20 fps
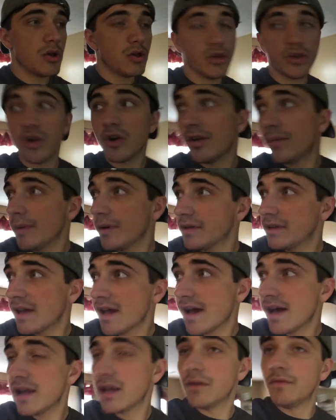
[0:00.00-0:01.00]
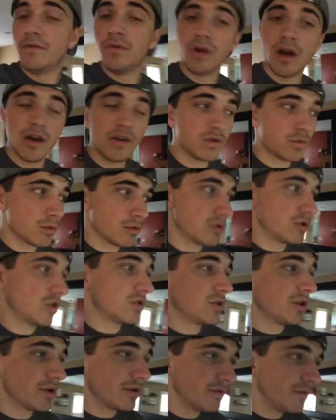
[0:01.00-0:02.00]
sorry about that if you guys were
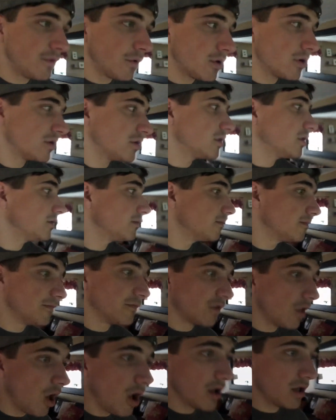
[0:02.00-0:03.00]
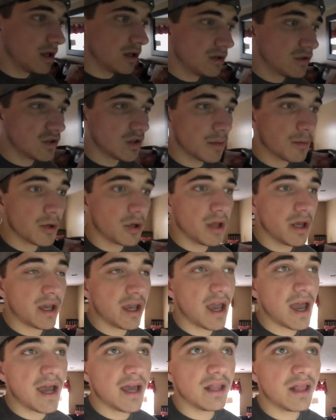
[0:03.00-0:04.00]
just looking forward to the vlogging summer like
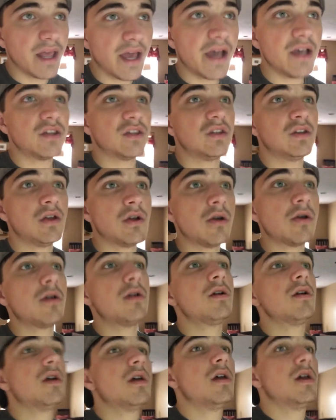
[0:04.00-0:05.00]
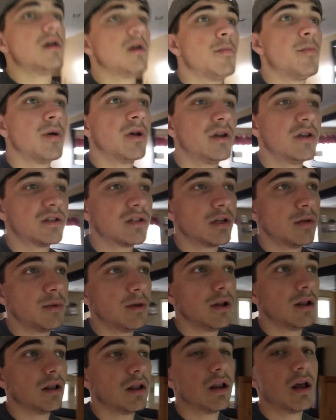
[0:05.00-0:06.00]
I had last year, but it's going to
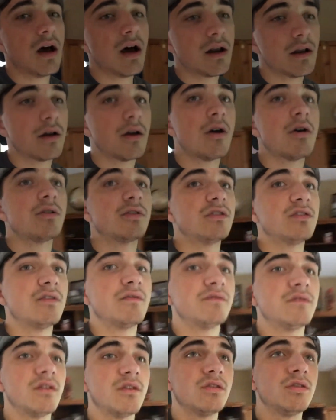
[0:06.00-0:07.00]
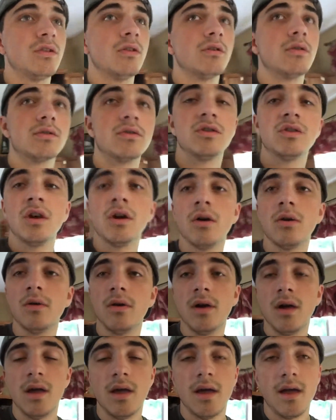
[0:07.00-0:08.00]
be a lot of car stuff this year. So
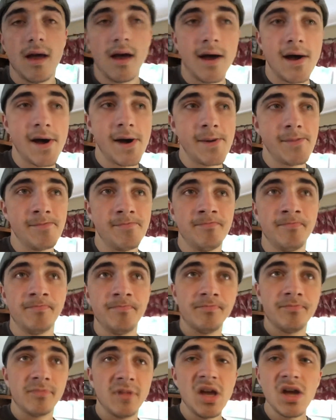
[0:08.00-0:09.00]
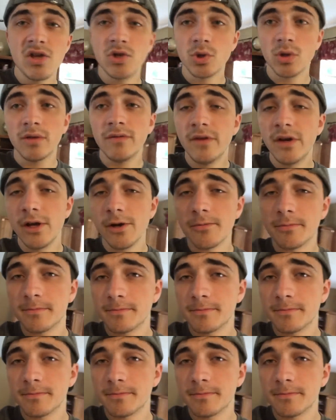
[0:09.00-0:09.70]
yeah, enjoy the video.